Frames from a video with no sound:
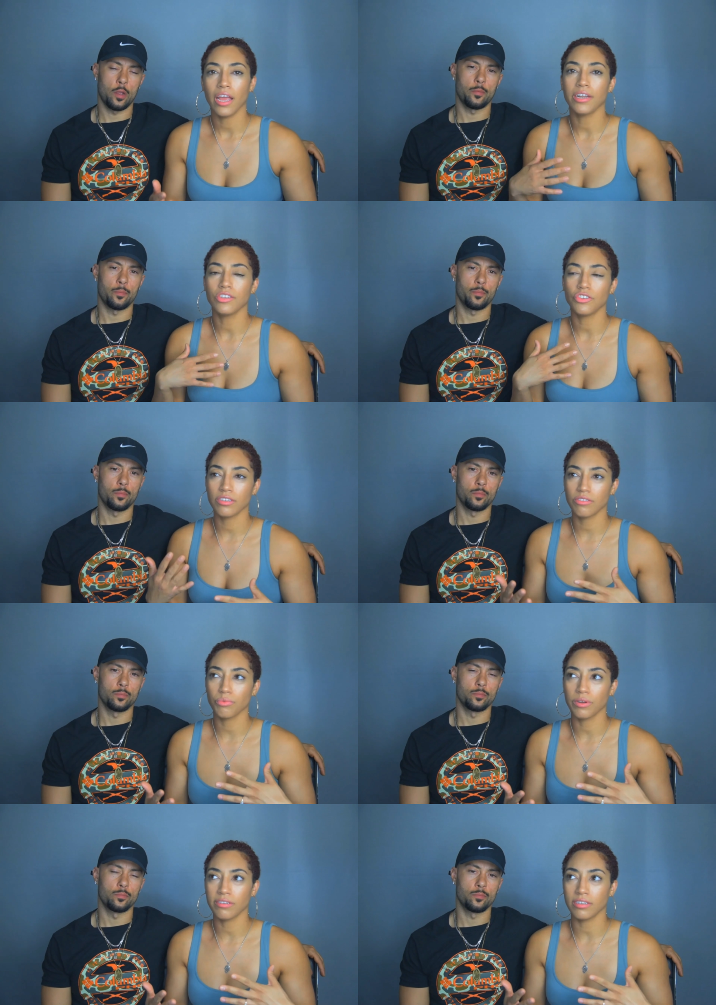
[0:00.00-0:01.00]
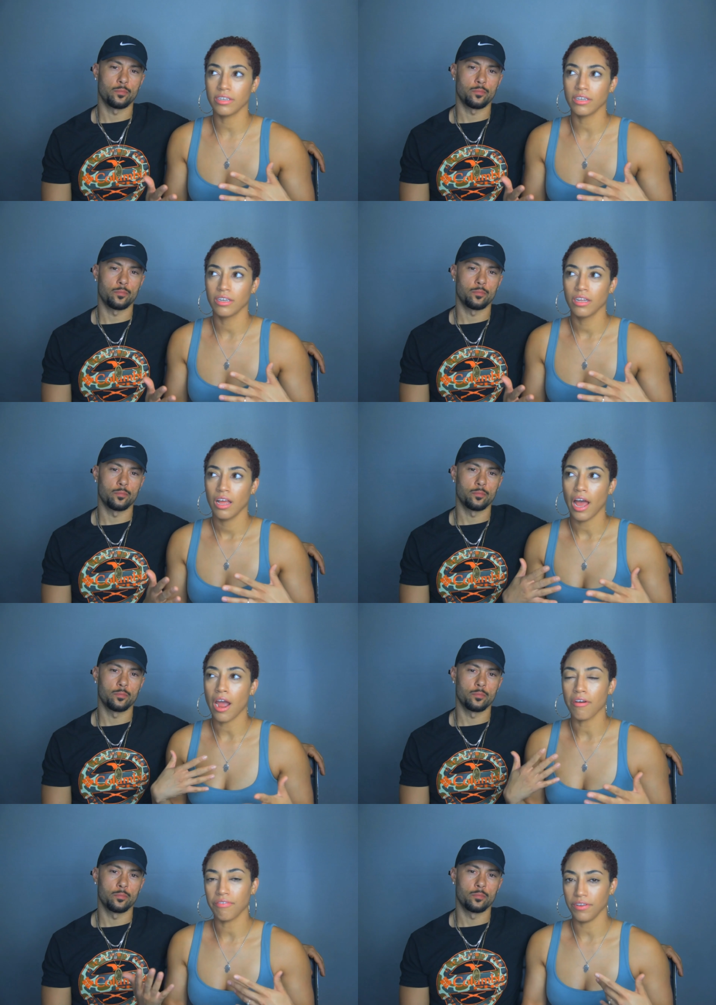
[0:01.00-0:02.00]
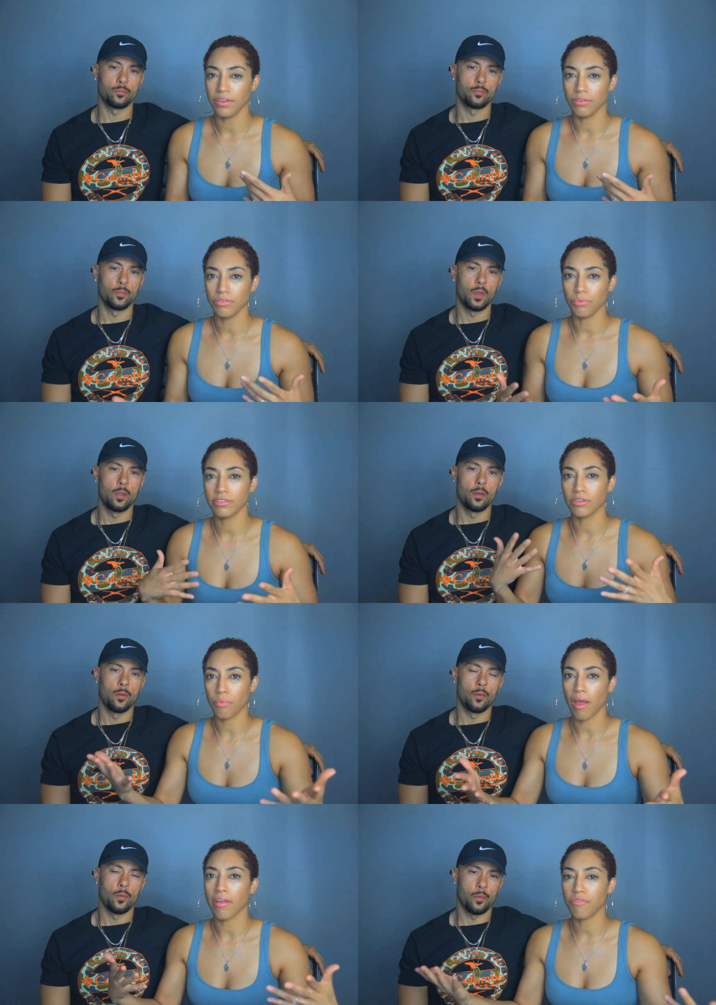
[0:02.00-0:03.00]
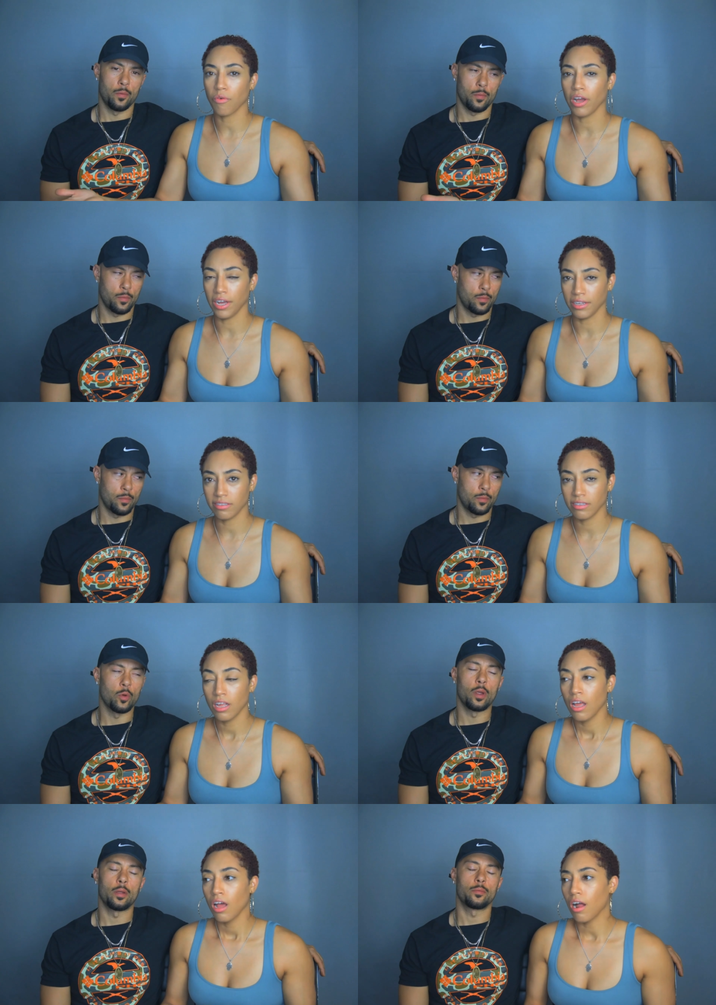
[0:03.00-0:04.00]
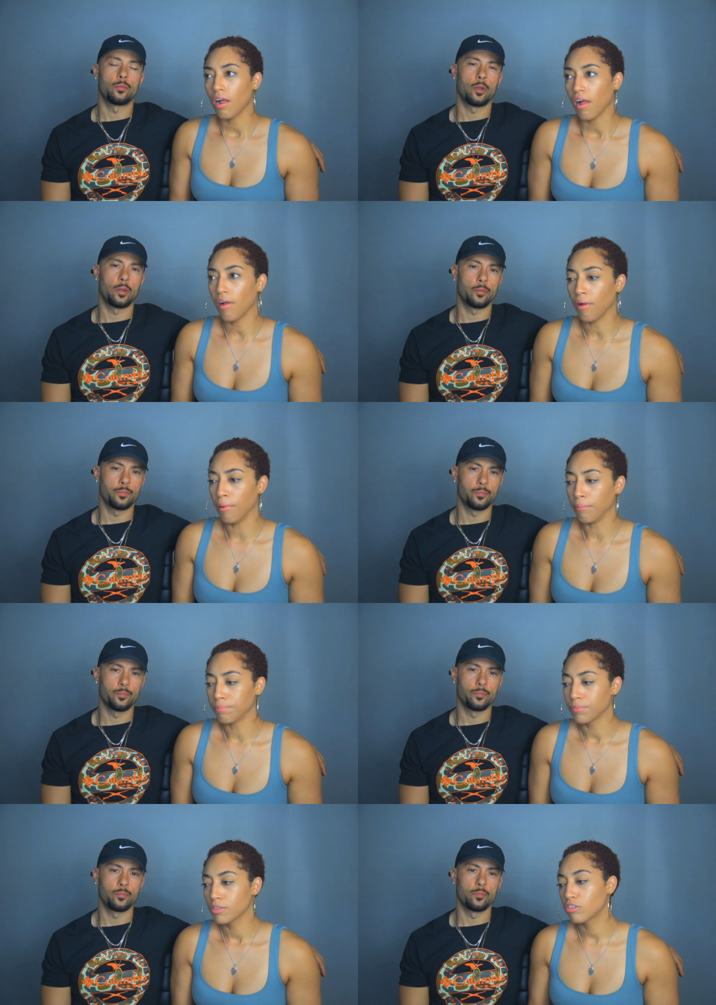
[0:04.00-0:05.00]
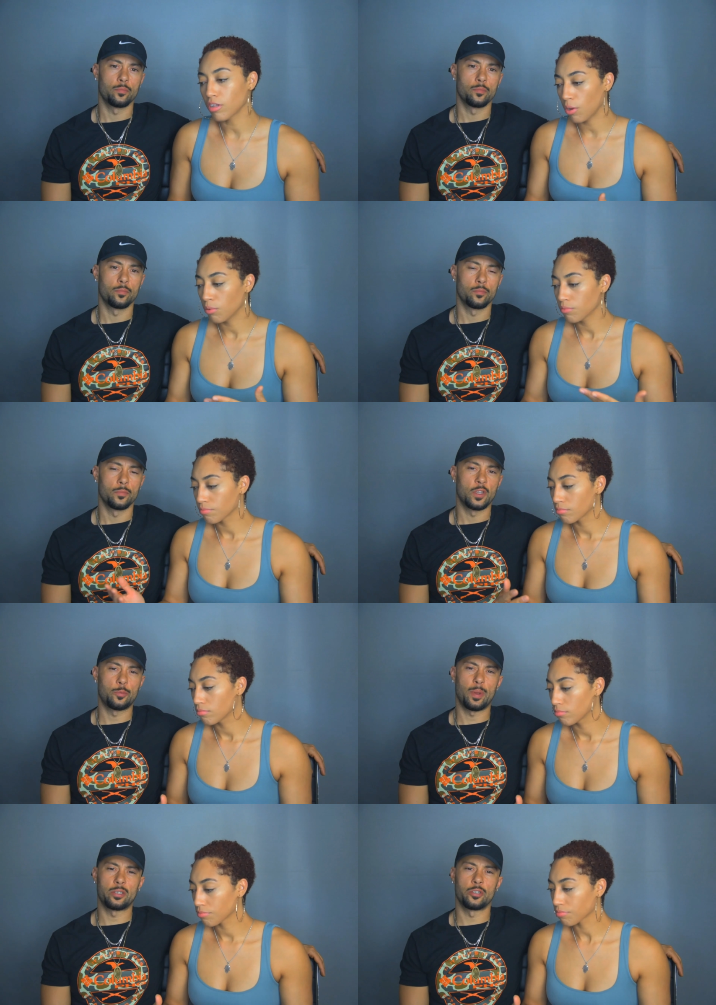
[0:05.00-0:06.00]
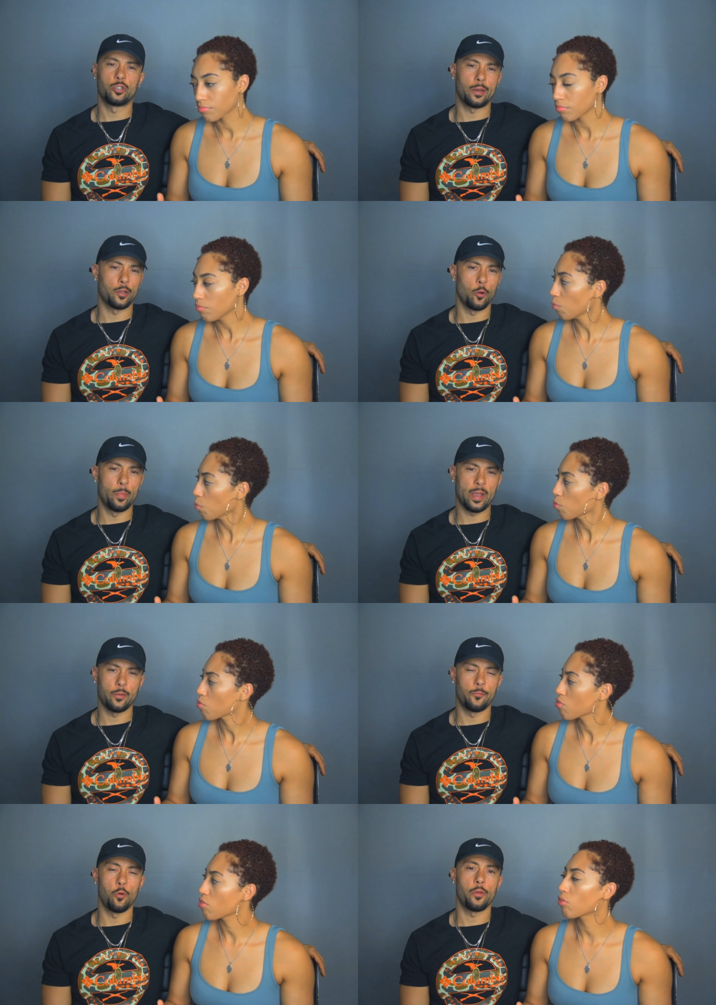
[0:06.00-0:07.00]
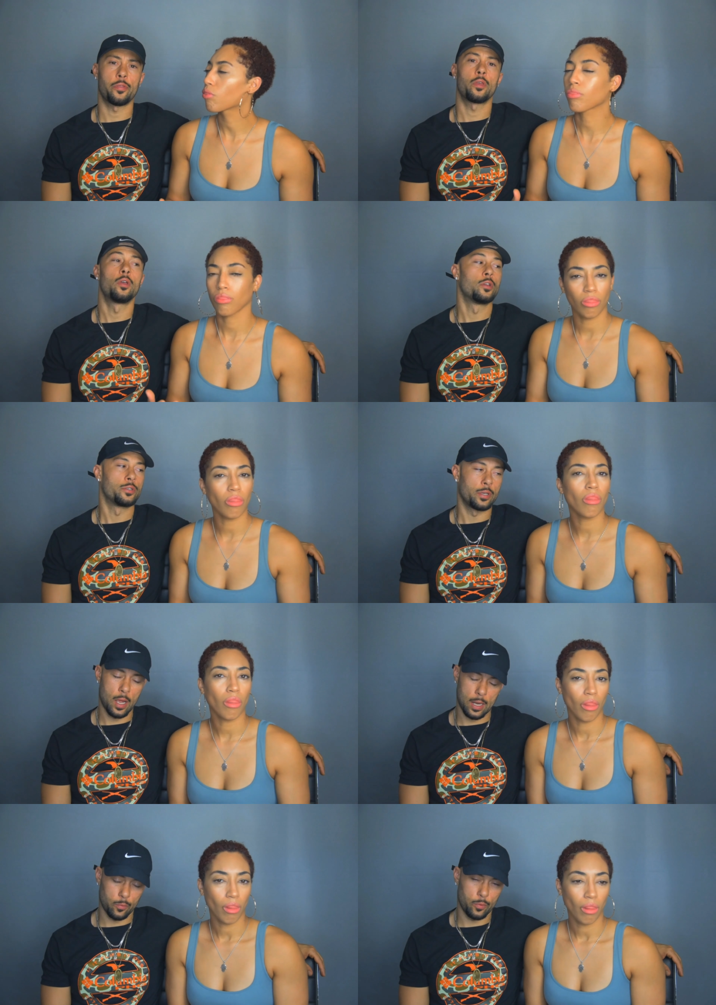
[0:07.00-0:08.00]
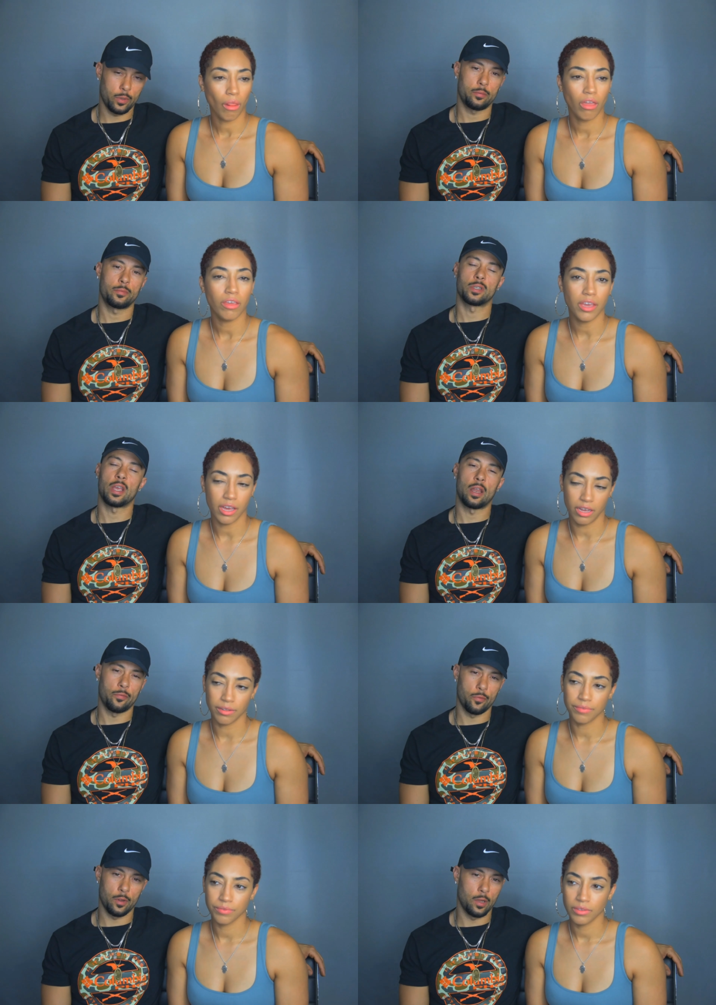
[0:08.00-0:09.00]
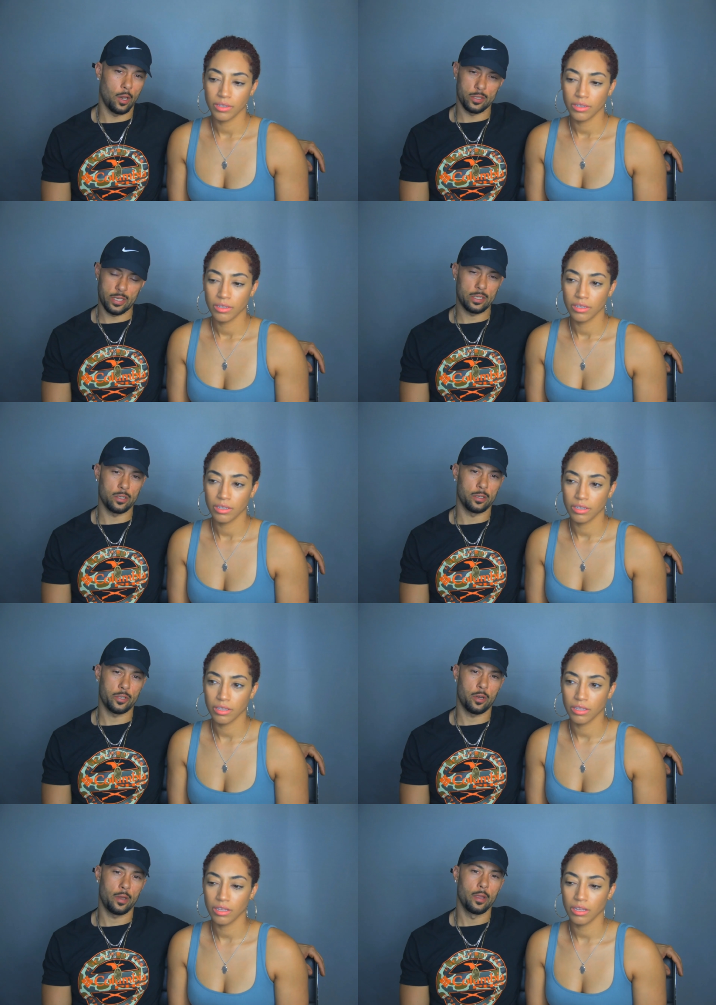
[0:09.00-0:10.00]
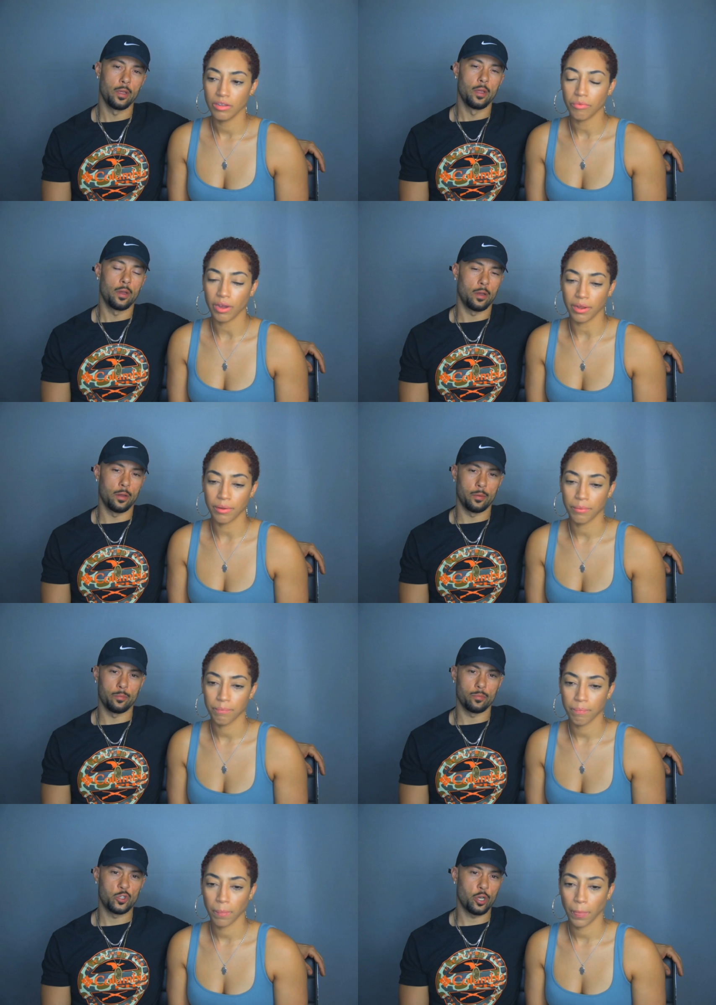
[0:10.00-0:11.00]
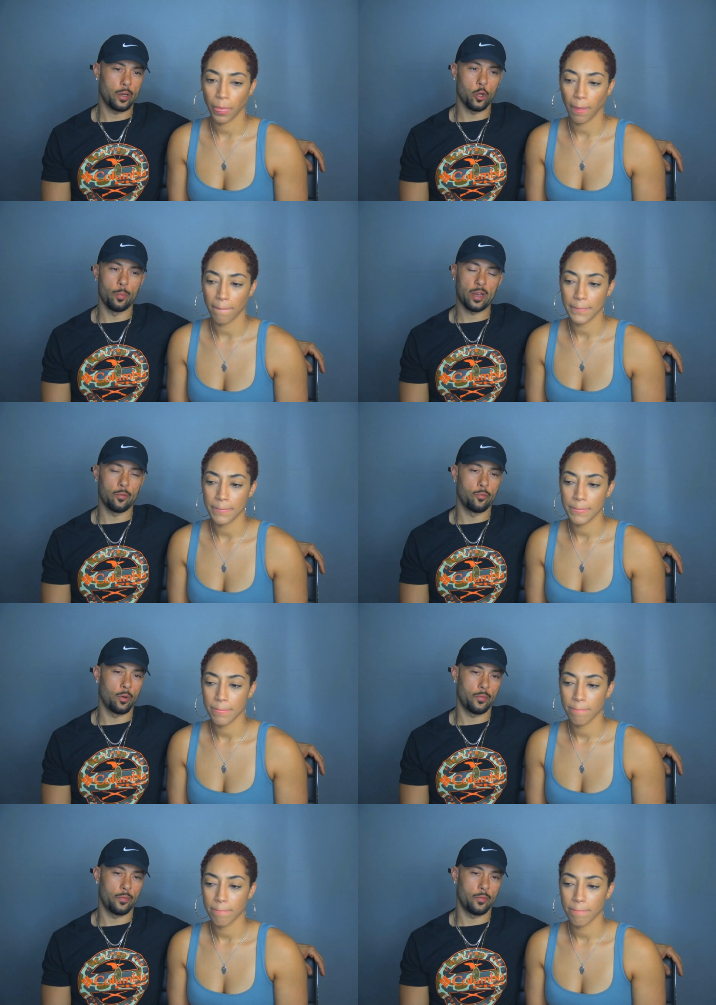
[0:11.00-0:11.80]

Speaker 1: right. and it just wasn't our field. It wasn't right for us. Right. right. Um. So.
Speaker 2: Especially trying to go back and forth to Hollywood, to yeah. California, uh, Los Angeles. Sorry. Right. Um. Trying to go back and